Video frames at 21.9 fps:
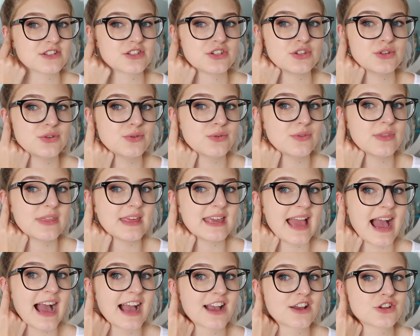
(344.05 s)
to
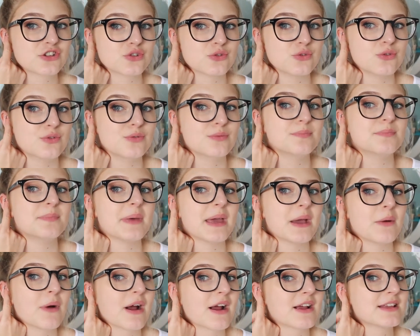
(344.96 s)
the actual
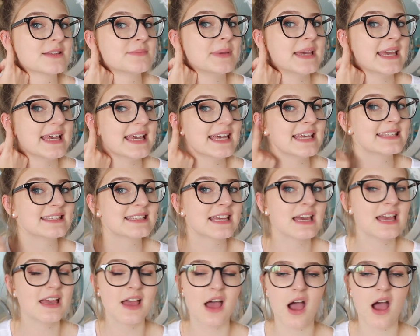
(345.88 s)
bit where it's pierced.